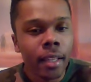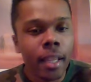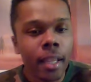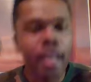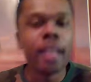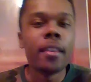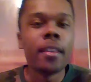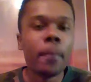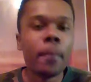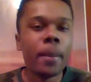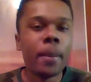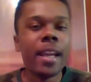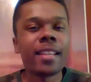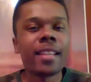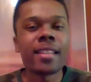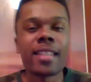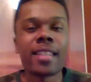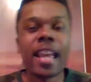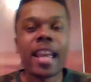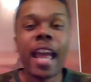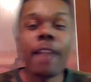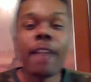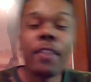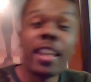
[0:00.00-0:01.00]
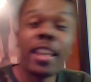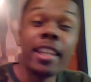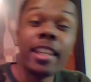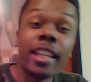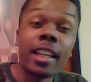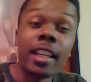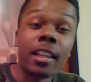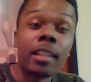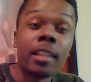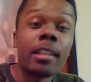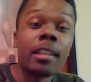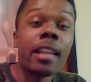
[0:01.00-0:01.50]
and the bank doesn't have any
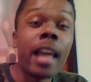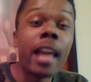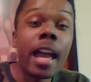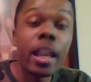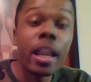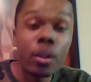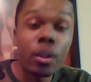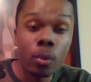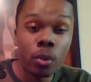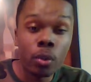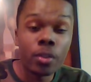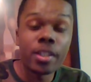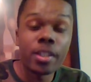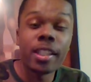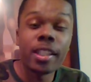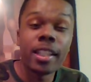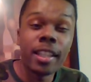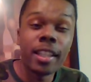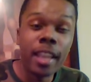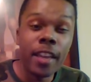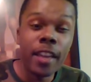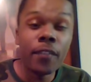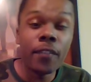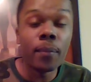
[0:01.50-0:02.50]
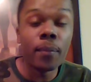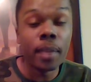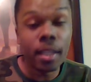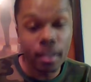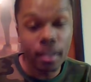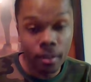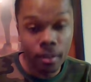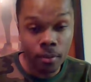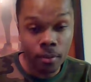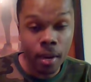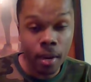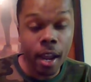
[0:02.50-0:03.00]
collateral to give me,
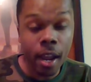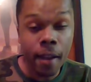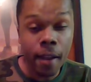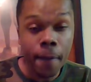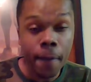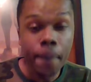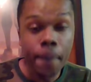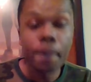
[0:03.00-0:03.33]
right?